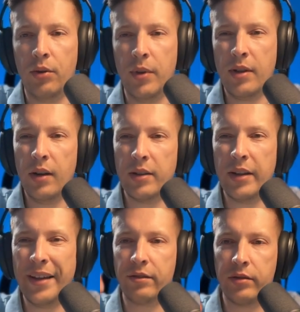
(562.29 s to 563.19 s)
Basically, it
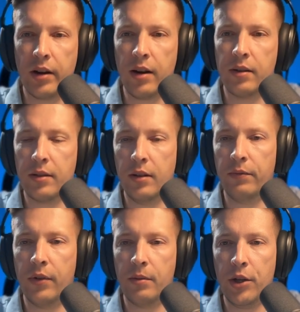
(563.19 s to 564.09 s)
extracts
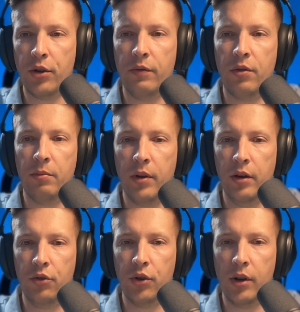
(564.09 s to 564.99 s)
information from green
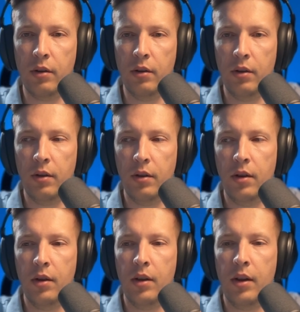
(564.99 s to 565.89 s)
channel
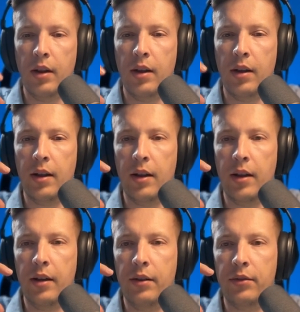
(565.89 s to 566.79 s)

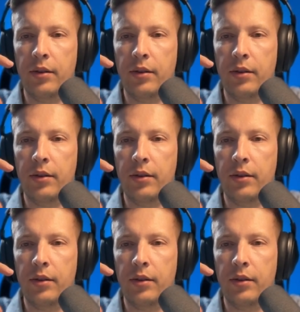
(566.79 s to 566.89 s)
and